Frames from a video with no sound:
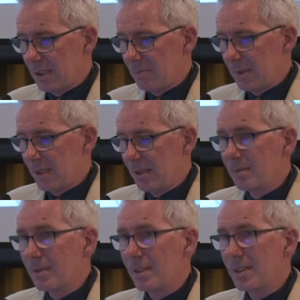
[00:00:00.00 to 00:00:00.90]
Committee.
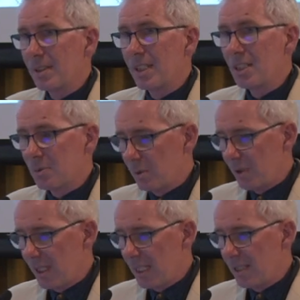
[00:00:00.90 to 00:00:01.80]
These
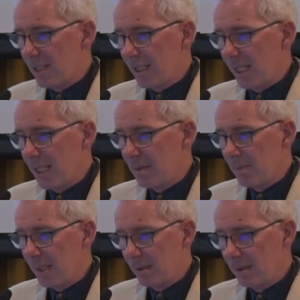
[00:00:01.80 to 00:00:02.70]
were Edith
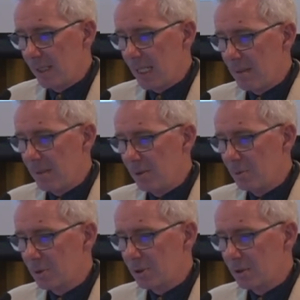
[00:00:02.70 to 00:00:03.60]
Khaembah, Amy
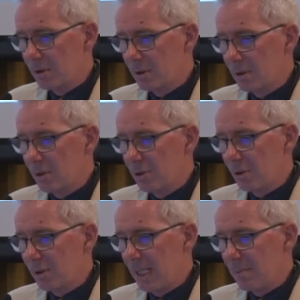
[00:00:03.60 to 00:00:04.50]
Dawson,
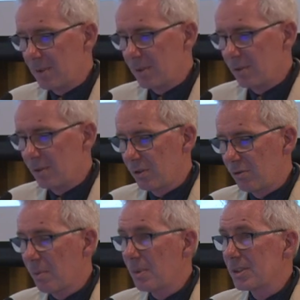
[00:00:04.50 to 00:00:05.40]
John Hampton,
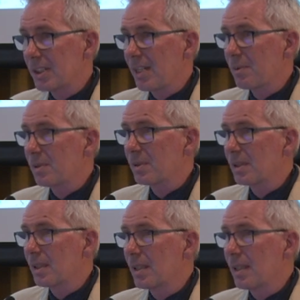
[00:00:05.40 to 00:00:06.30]
Robert Southwood
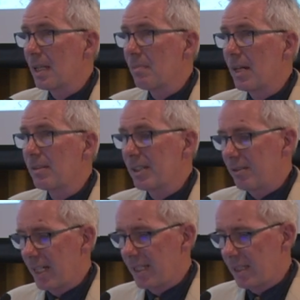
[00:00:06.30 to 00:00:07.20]
and Murray
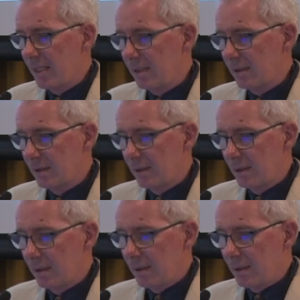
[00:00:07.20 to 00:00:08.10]
Craighead.
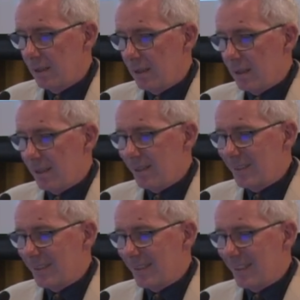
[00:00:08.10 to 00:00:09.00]

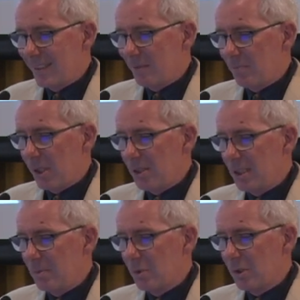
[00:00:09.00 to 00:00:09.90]
the
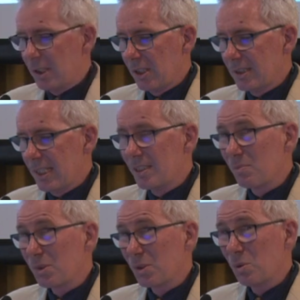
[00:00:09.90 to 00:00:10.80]
symposium
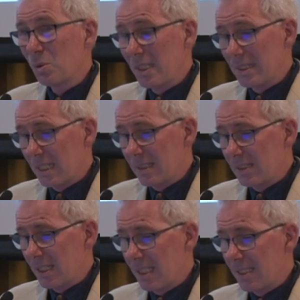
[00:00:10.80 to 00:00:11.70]
organisation was always
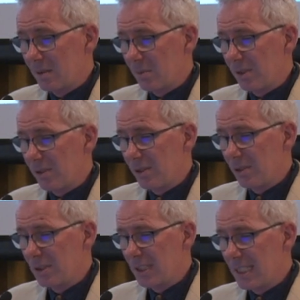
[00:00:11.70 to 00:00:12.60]
undertaken with
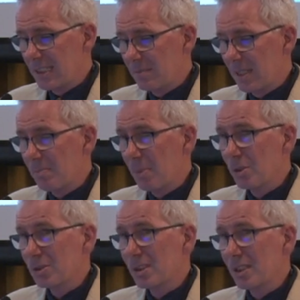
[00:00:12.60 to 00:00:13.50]
enthusiasm and
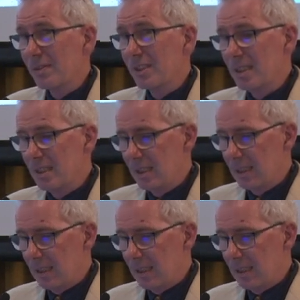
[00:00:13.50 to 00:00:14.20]
positivity